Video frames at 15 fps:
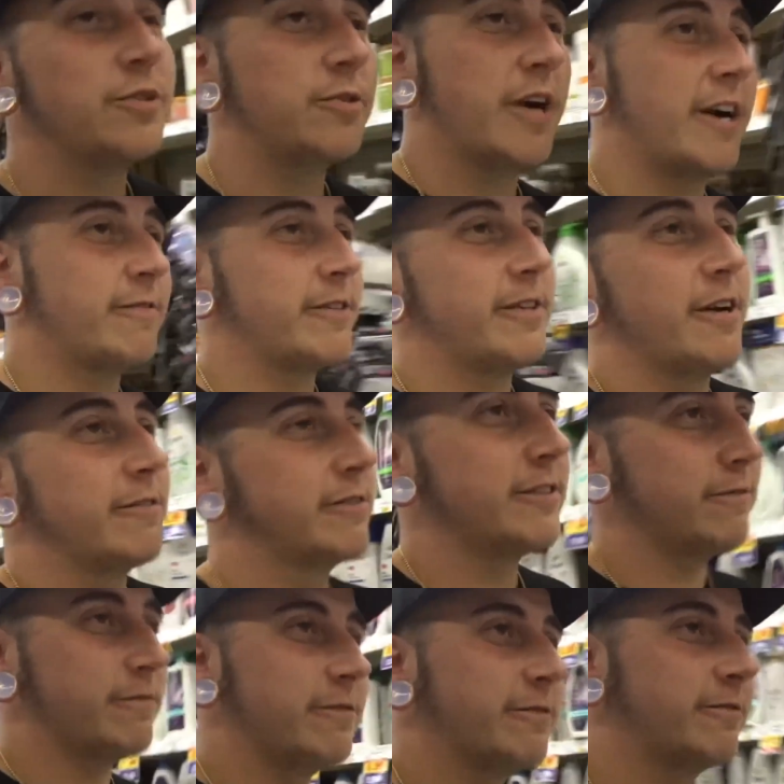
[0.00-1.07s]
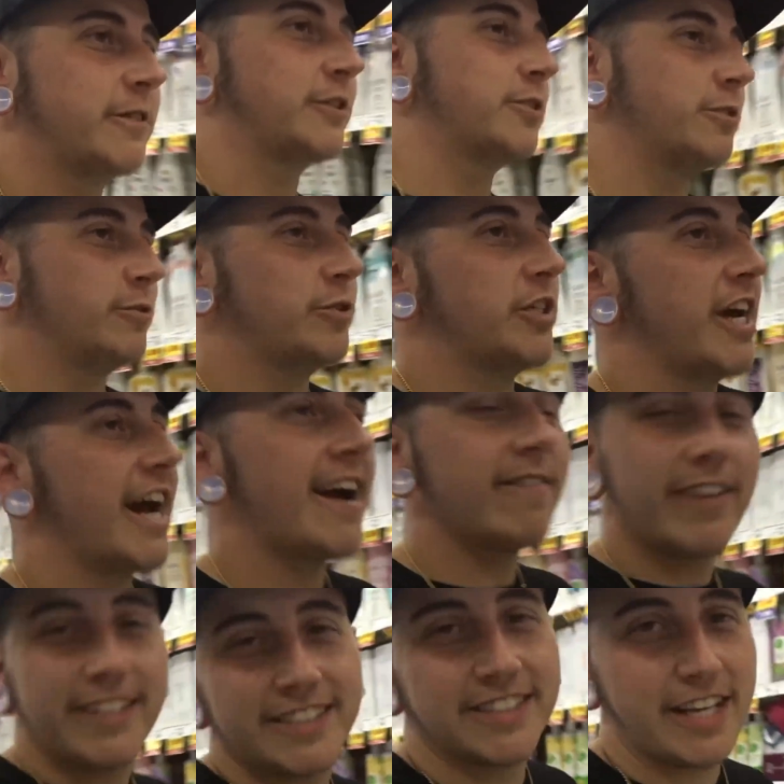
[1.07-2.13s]
have enough for sushi. I have
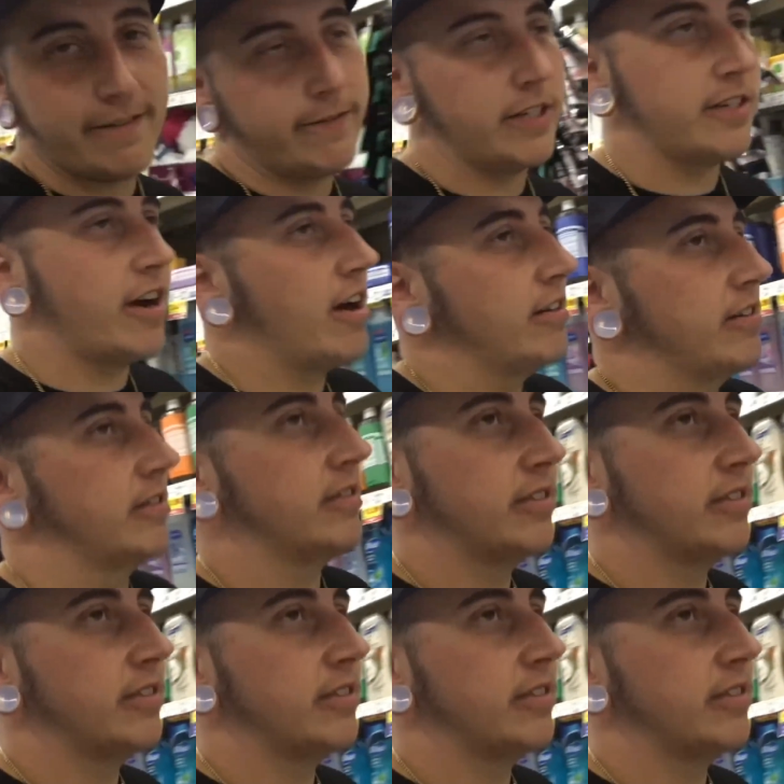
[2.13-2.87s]
like seven dollars.